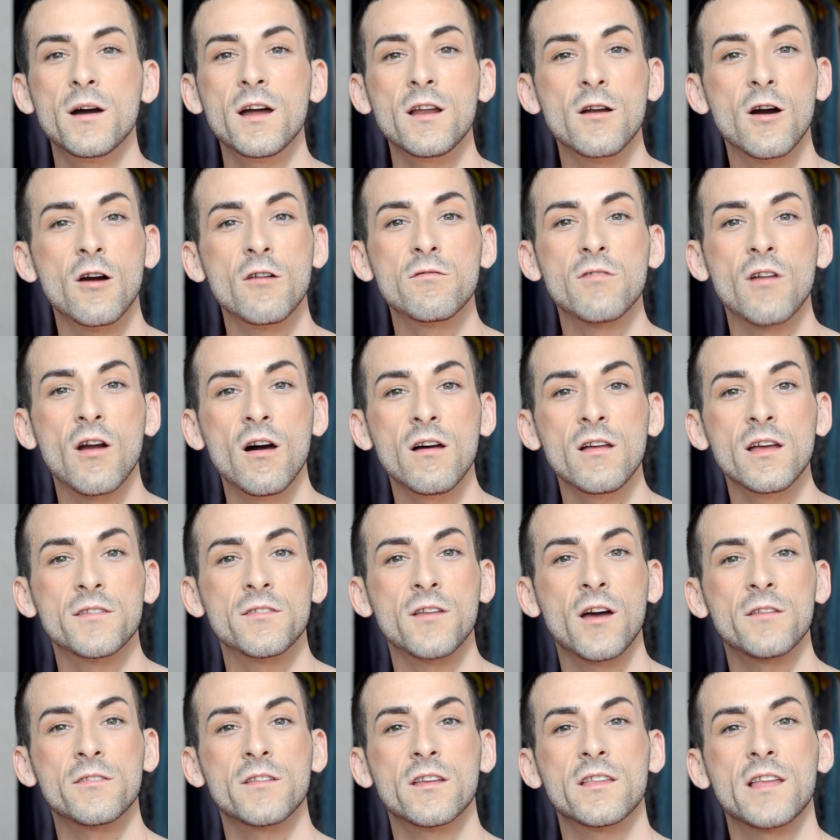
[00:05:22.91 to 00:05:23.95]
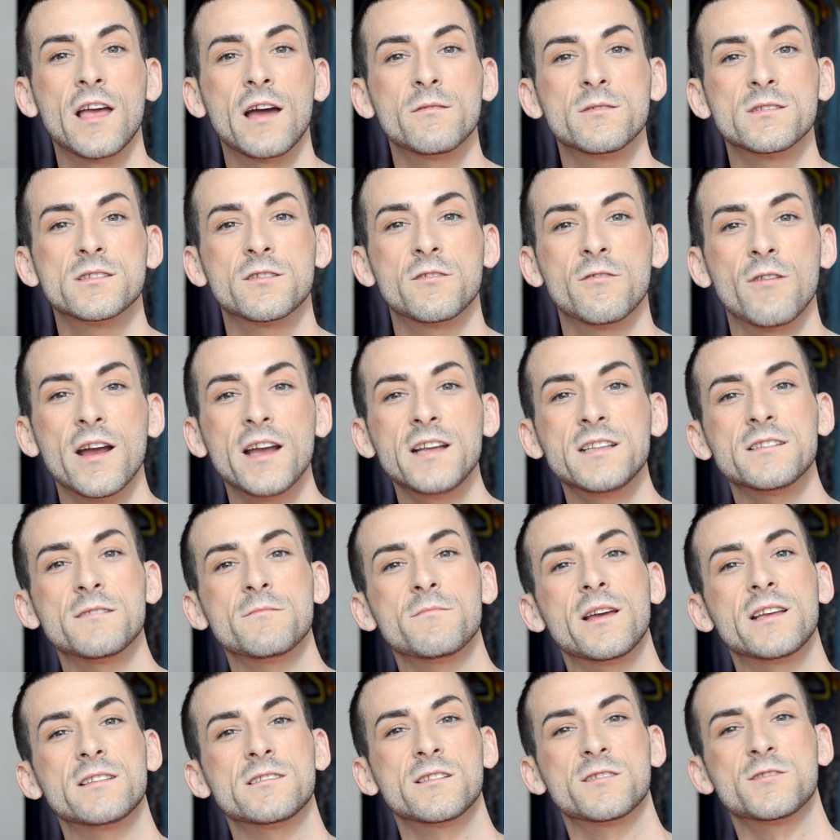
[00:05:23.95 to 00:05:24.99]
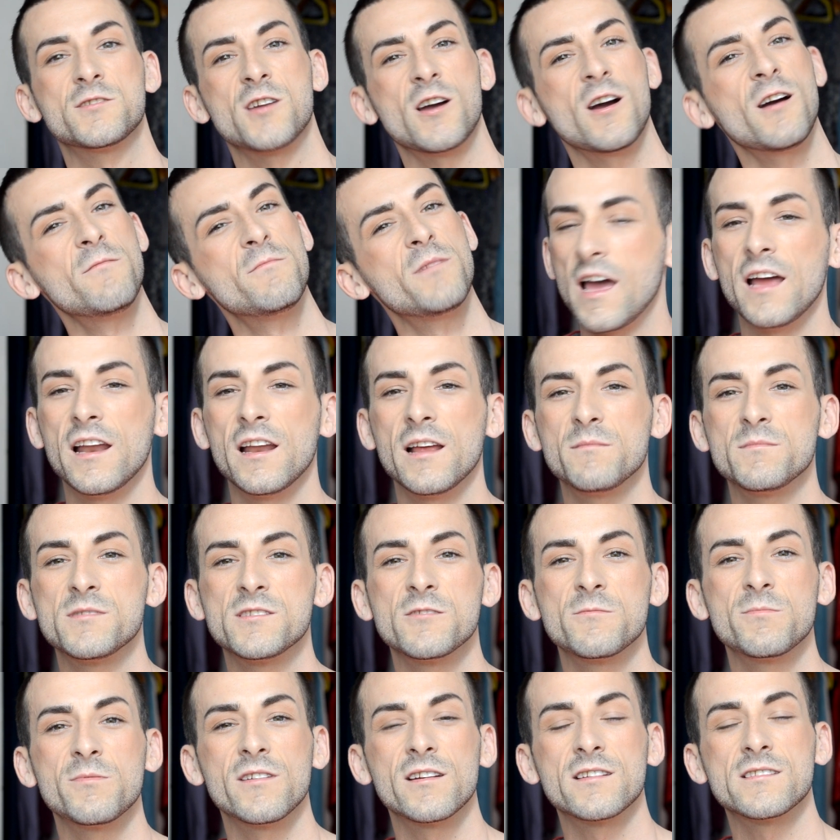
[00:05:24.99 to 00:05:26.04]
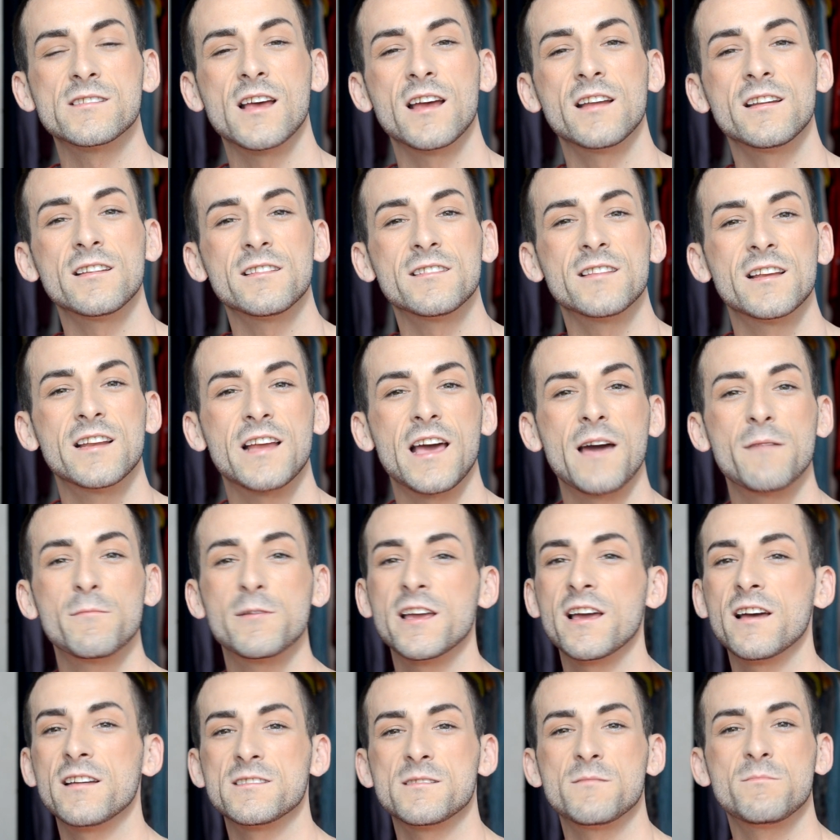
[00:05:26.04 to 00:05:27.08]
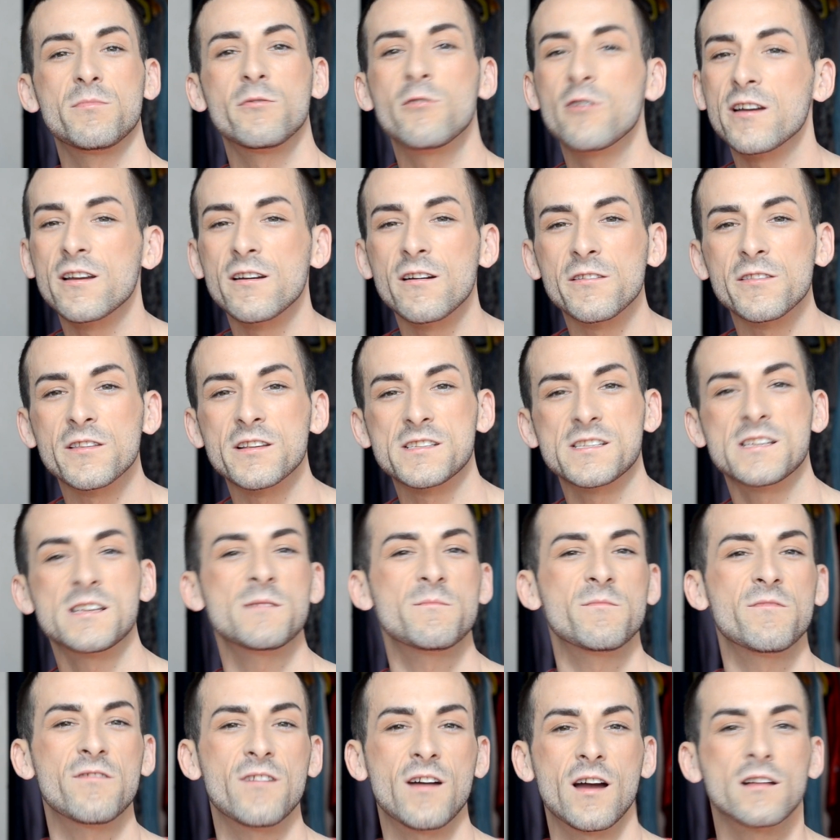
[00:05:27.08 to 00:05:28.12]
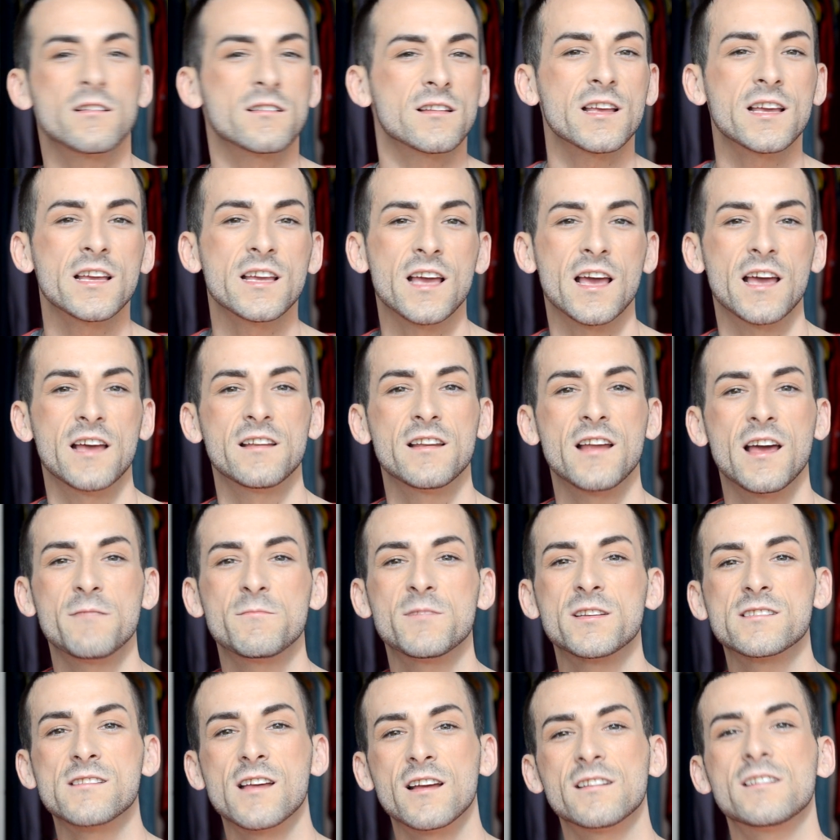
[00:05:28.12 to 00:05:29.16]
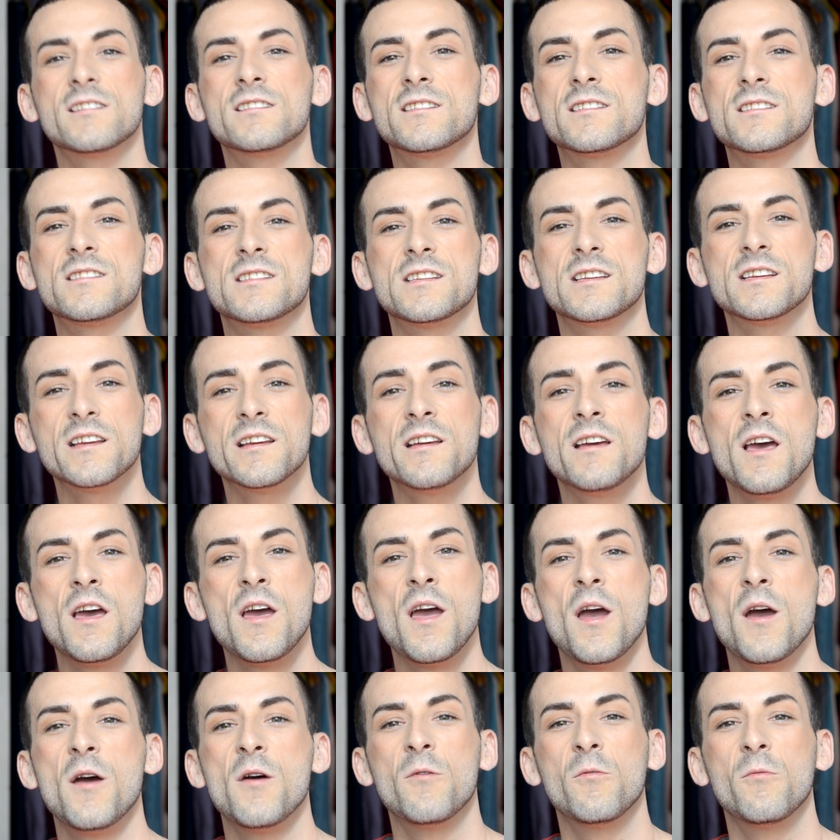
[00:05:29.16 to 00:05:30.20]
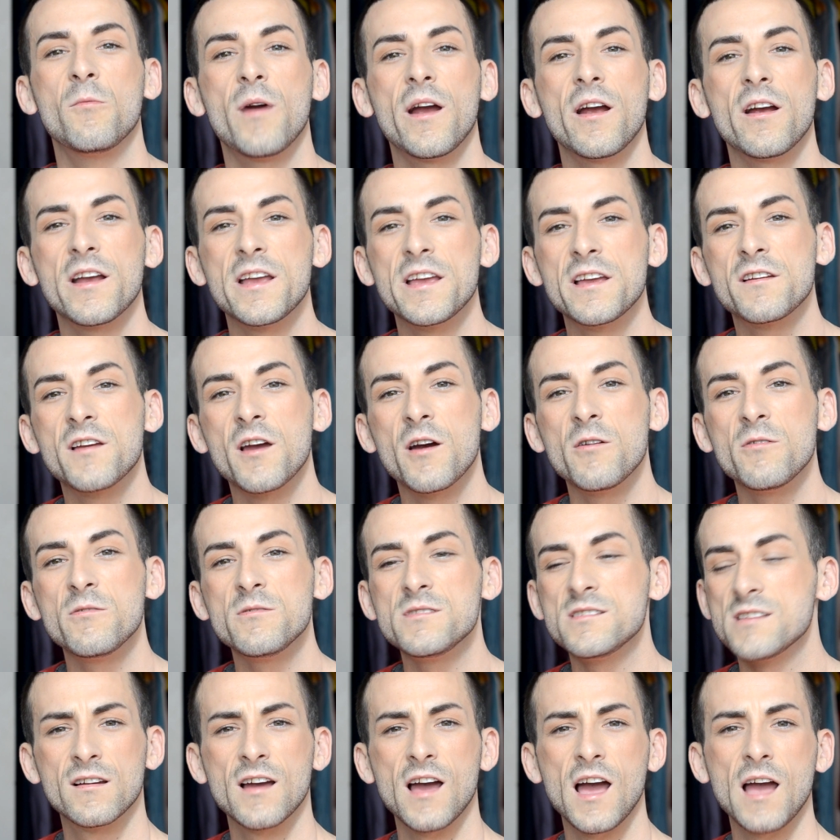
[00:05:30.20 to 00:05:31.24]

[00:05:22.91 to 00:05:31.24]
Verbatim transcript: But overall, I thought that that was great, amazing job, and I'm super excited that Abby has a boy on the team finally, and I'm excited to see where he goes.